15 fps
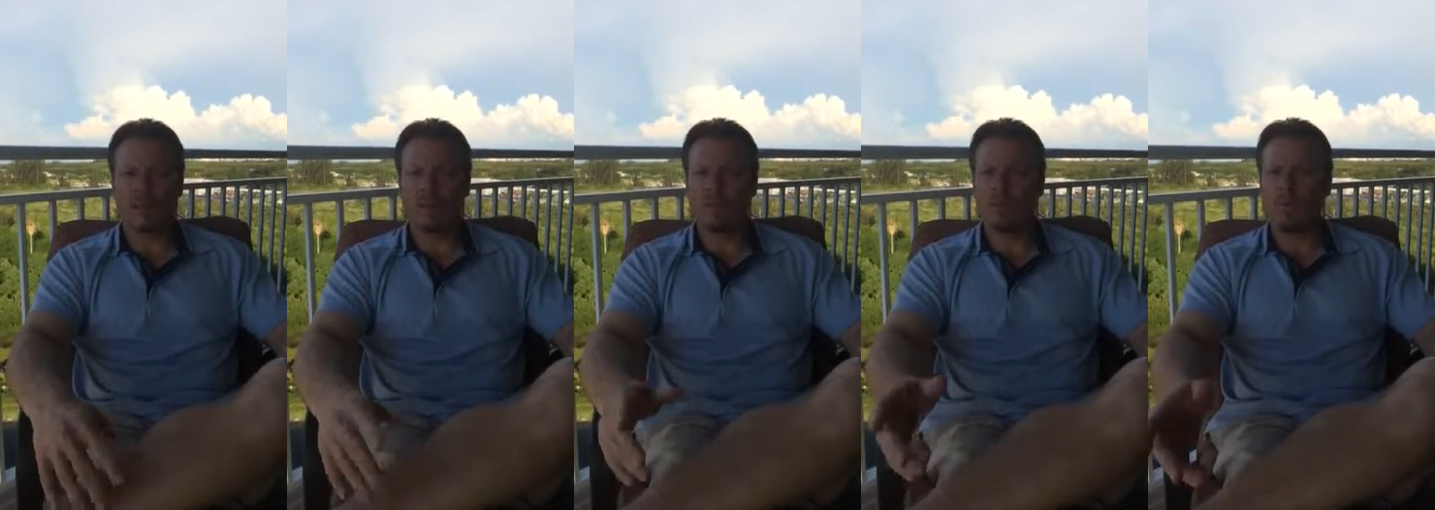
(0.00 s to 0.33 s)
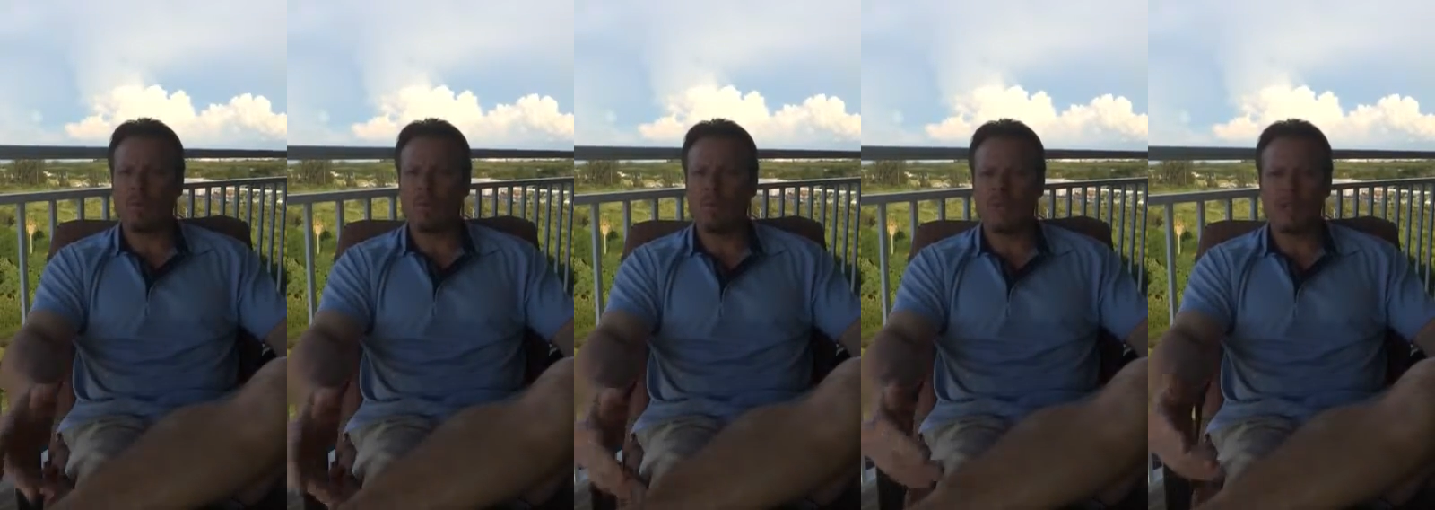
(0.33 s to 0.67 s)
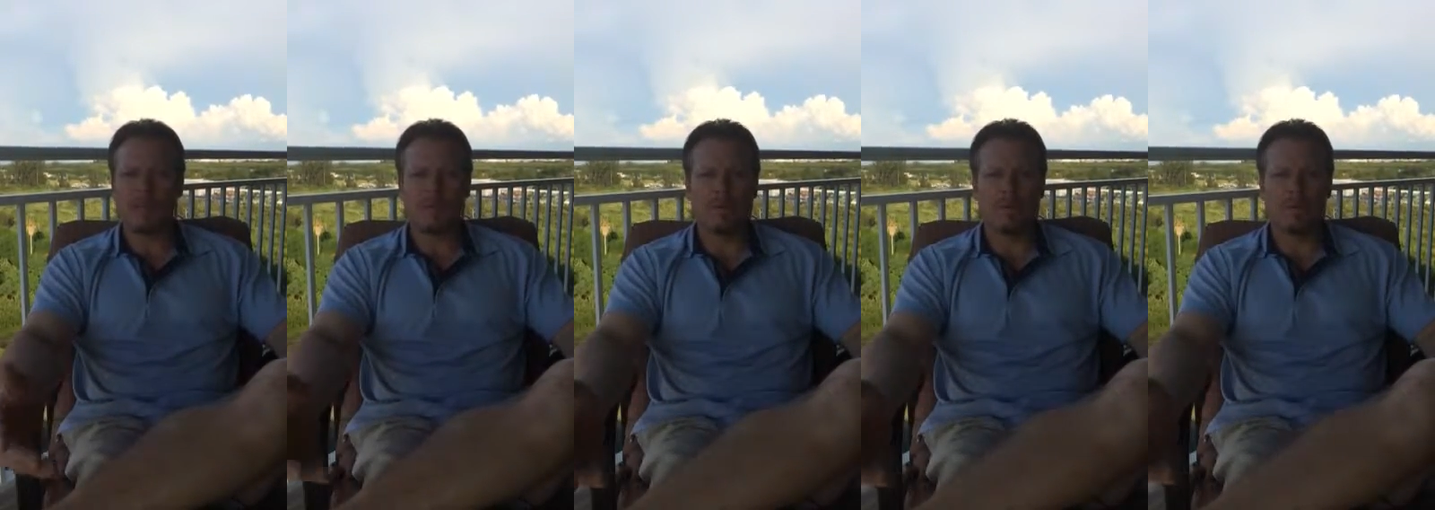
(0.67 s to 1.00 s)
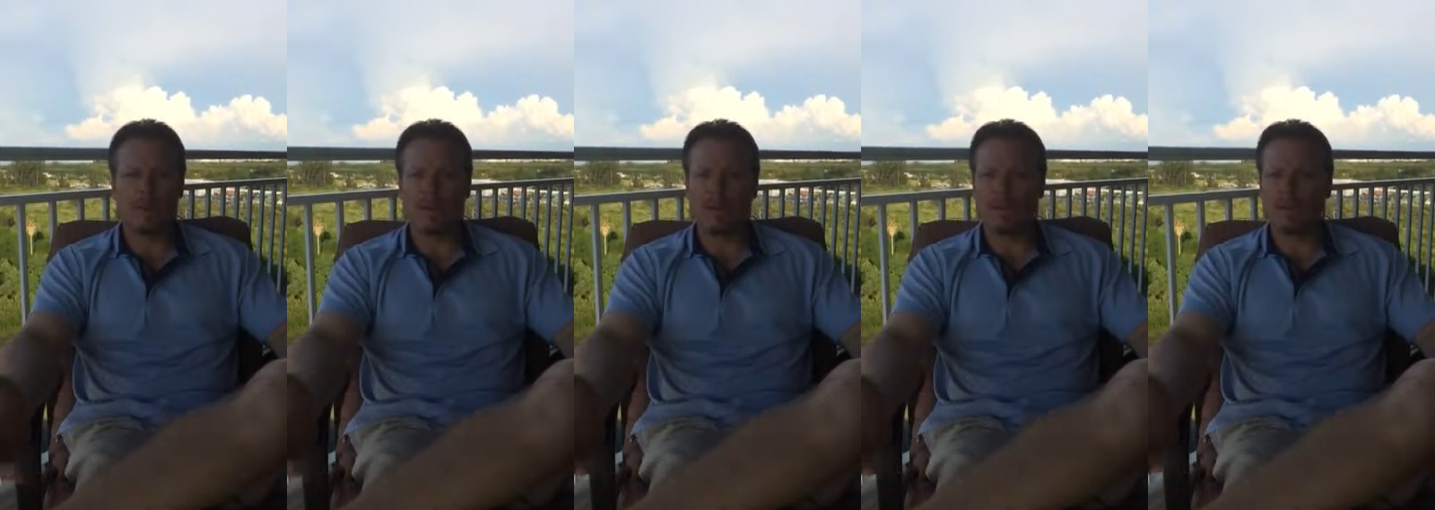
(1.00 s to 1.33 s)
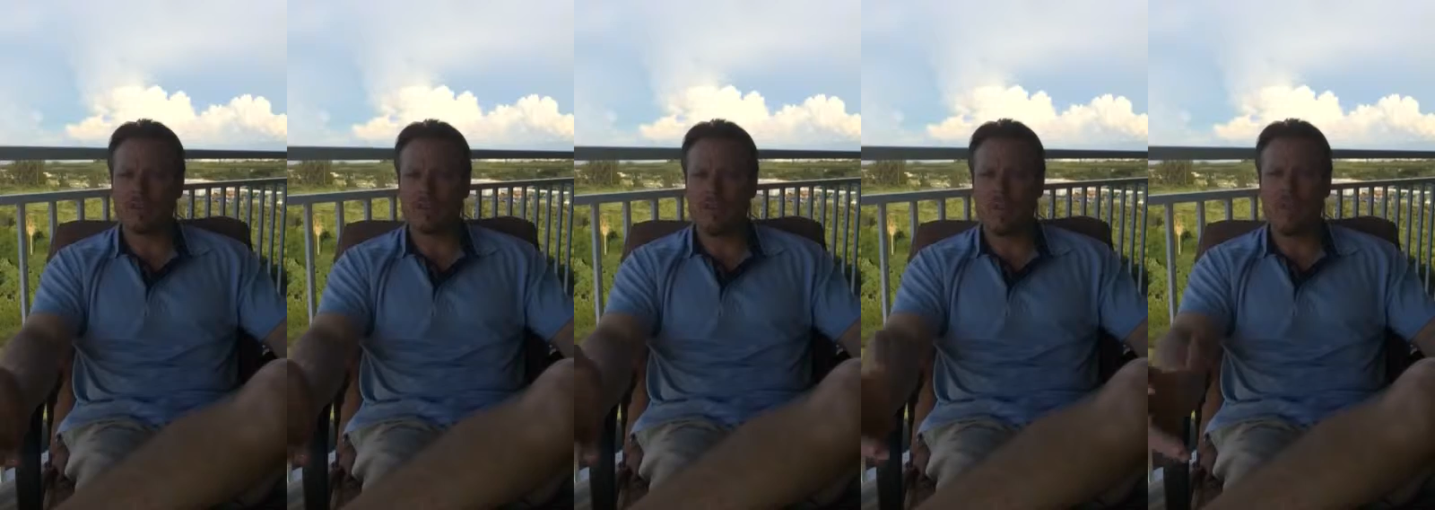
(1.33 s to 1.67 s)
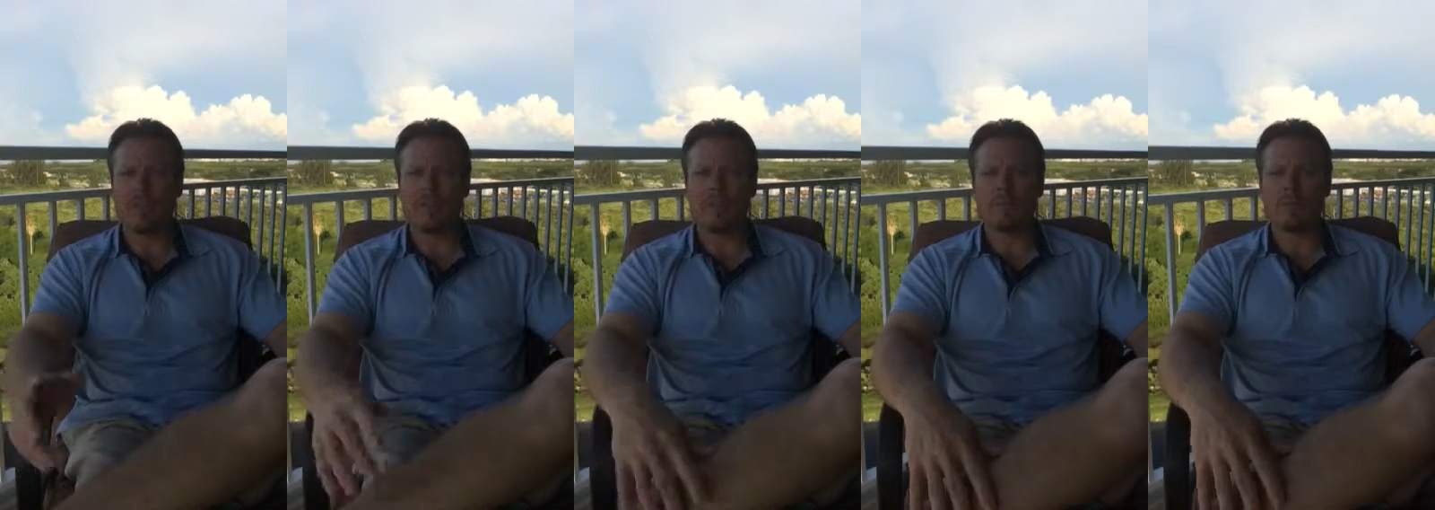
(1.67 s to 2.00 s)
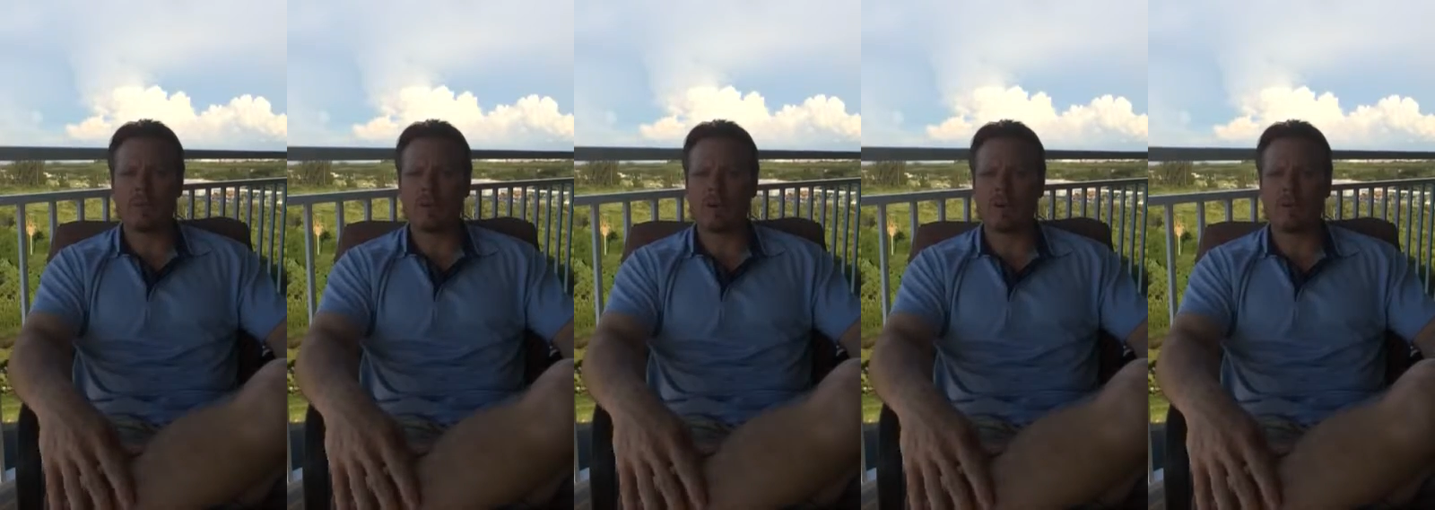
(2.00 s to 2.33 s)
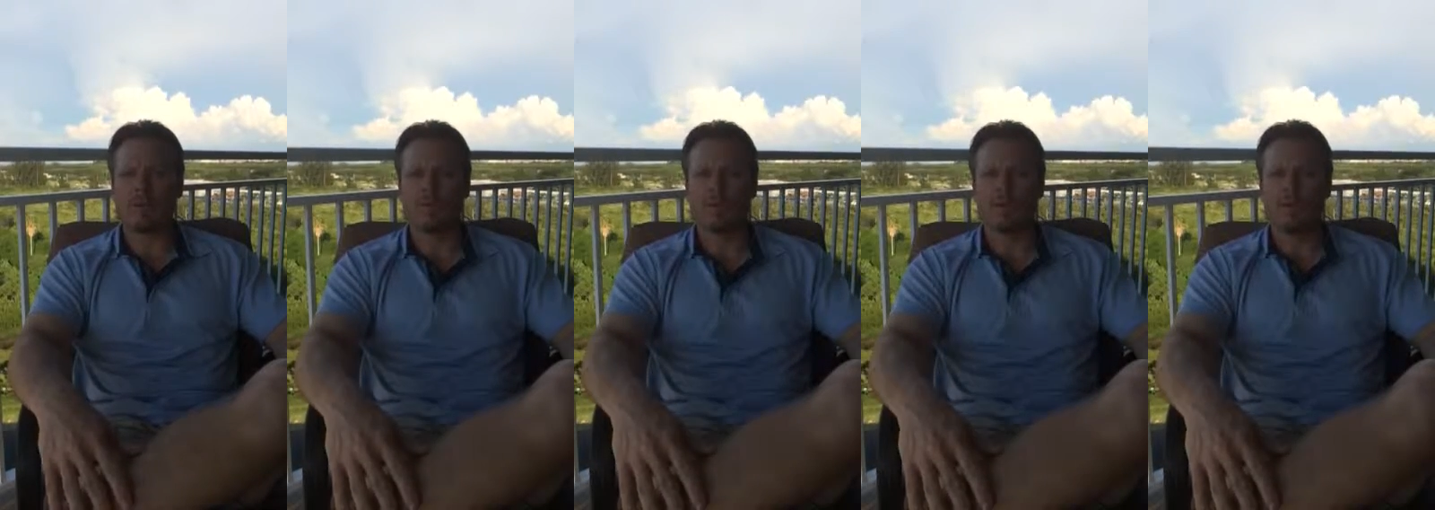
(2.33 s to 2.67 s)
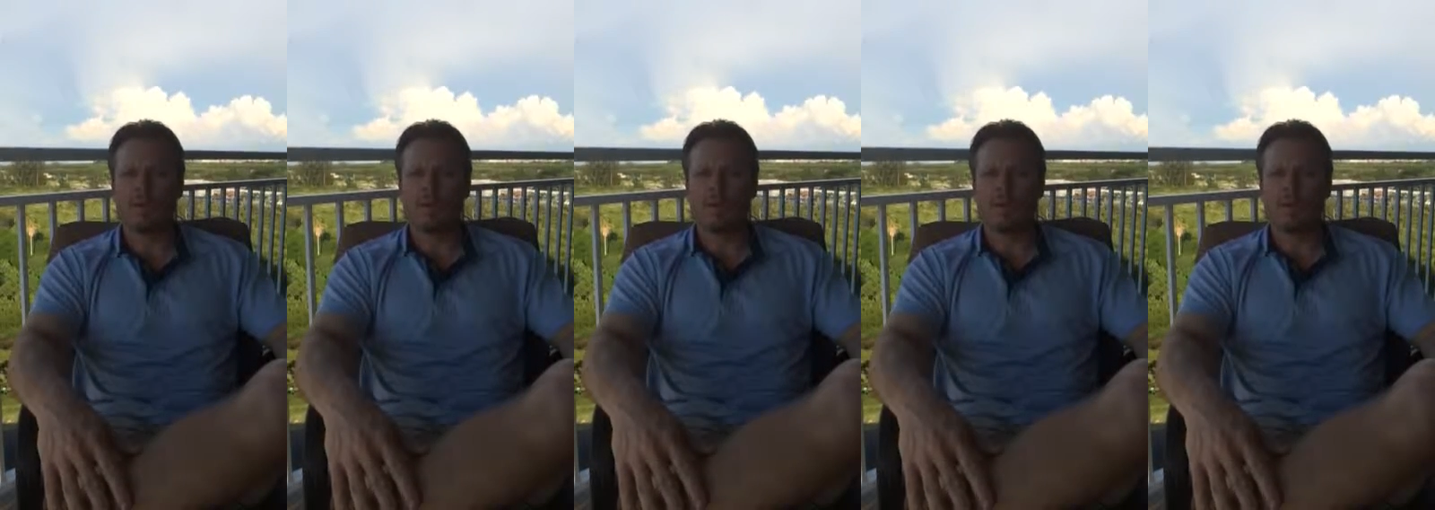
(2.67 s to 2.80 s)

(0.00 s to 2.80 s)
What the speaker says: a couple windows need to be replaced, a door needs to be put on.